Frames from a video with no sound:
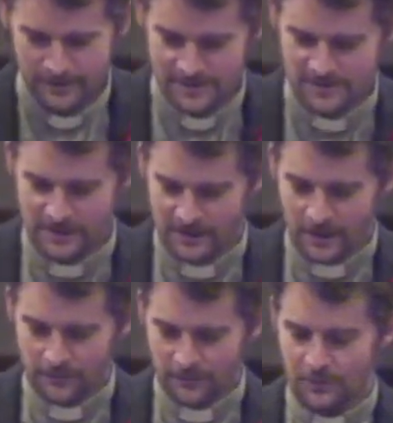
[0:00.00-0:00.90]
is to
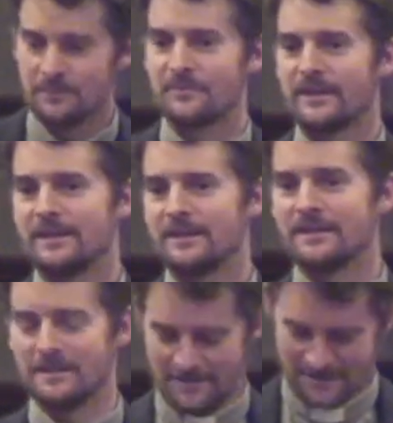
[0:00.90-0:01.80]
love them
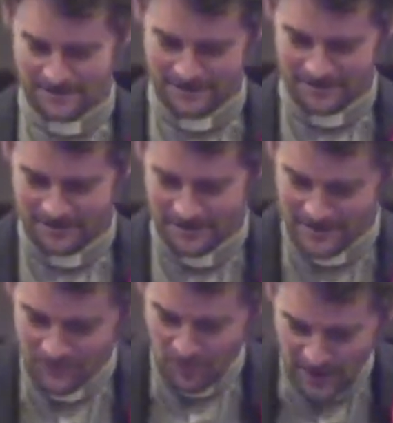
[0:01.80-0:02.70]

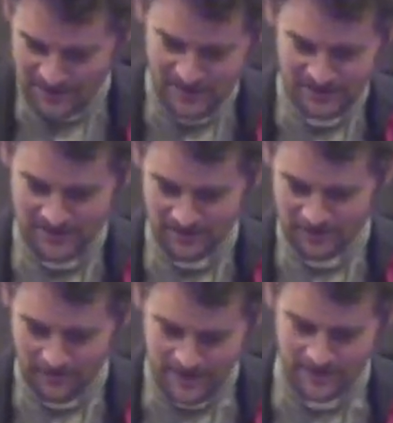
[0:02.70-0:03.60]
in repentance and
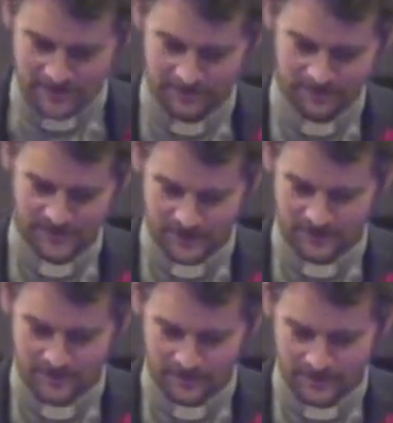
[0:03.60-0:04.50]
faith that
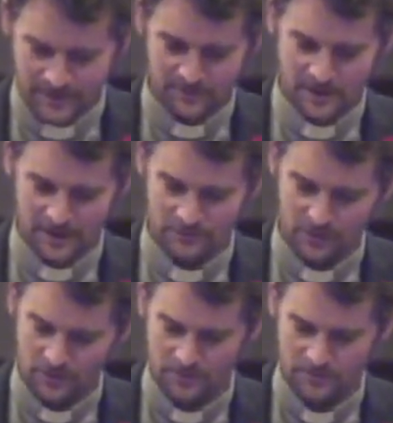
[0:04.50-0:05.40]
their faith might
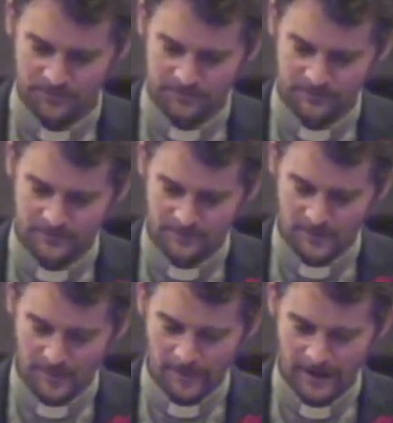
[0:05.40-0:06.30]
grow.
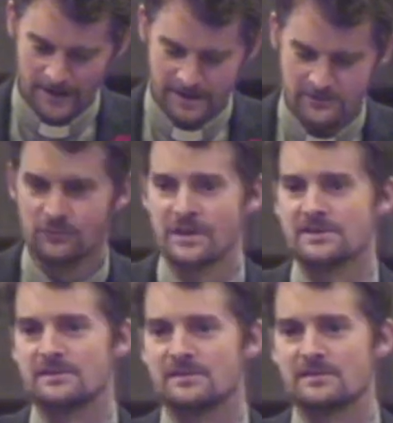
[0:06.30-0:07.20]
And he
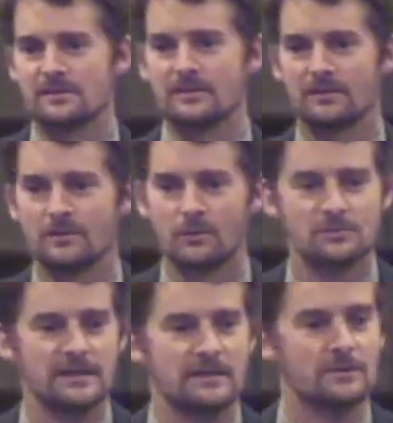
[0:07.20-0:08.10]
risks
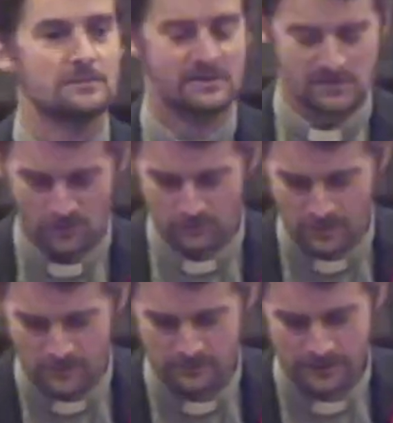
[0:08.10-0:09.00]
causing them
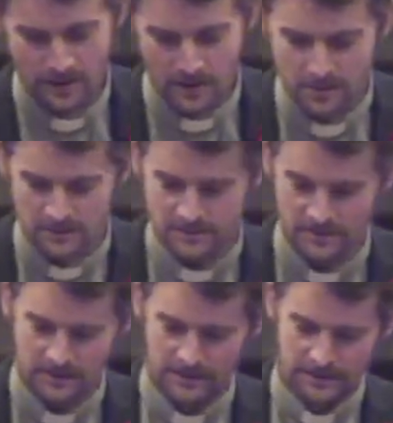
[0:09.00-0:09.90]
sorrow and hurt
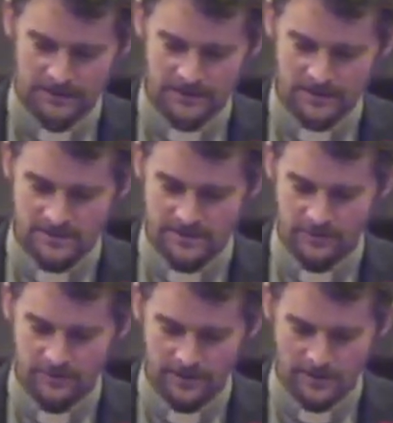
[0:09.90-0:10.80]

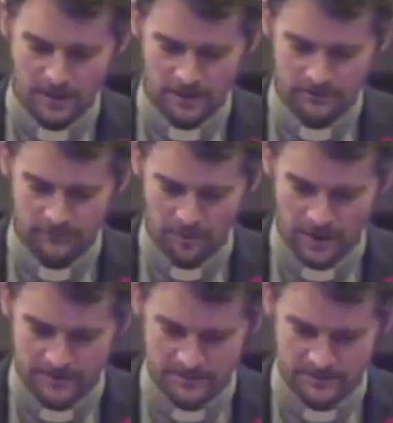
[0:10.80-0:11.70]
so that they might
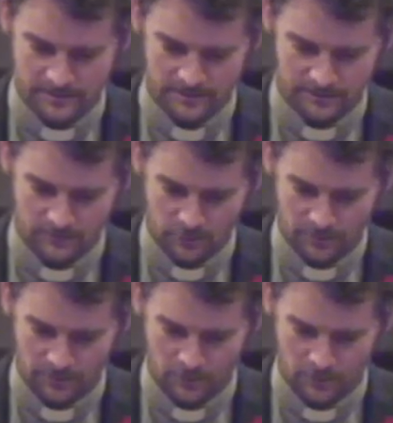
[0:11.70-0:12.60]
repent more
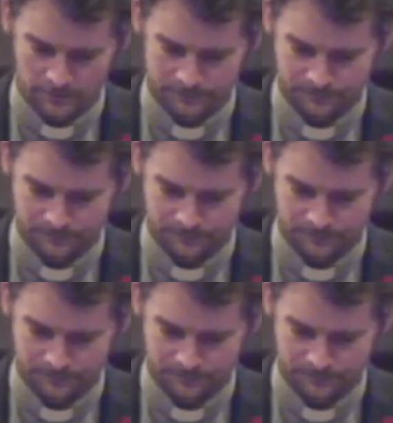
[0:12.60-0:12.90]
and more.